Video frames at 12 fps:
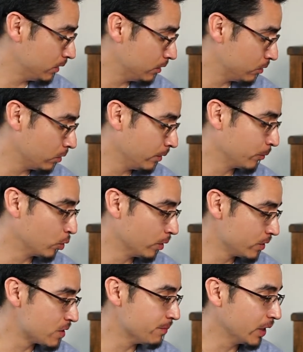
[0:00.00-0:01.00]
or I'm going
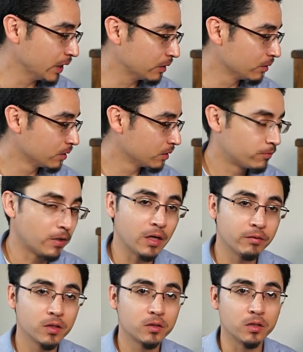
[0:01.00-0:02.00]
to make
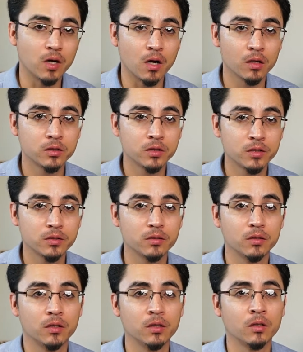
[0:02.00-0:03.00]
$500
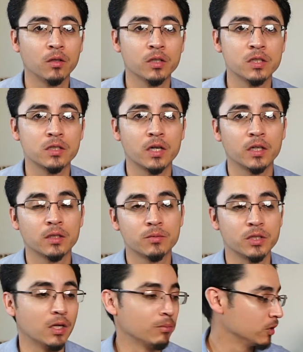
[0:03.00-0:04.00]
on all these items,
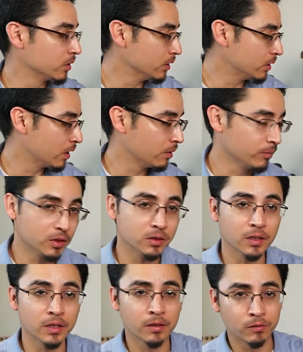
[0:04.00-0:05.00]
and I'm looking down because
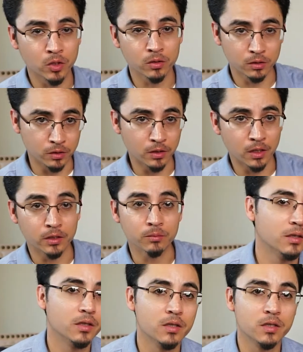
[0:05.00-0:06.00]
I have all the good items.
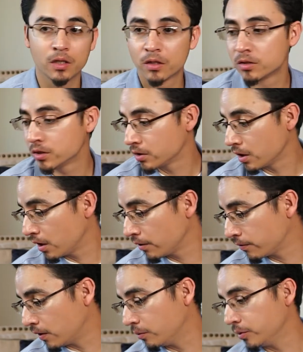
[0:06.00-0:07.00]
The other
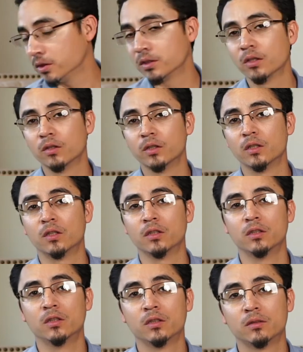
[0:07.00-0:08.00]
stuff I'll be selling on
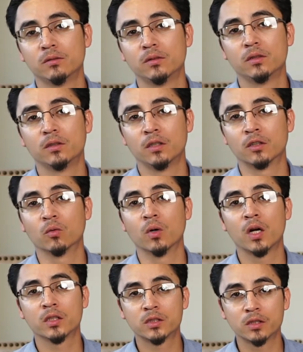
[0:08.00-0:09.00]
a
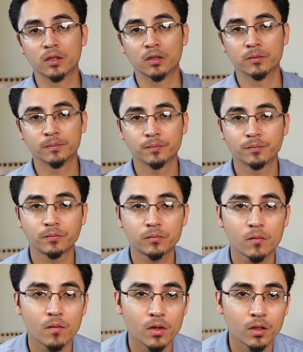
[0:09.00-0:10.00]
garage sale.
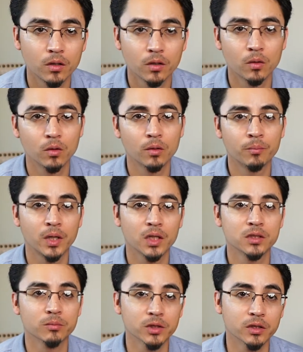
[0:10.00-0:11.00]
or
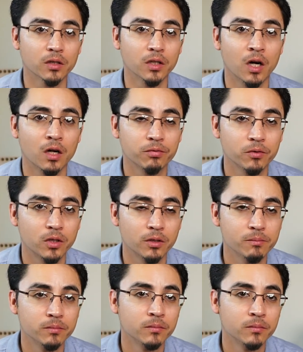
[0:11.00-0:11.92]
possibly on OfferUp,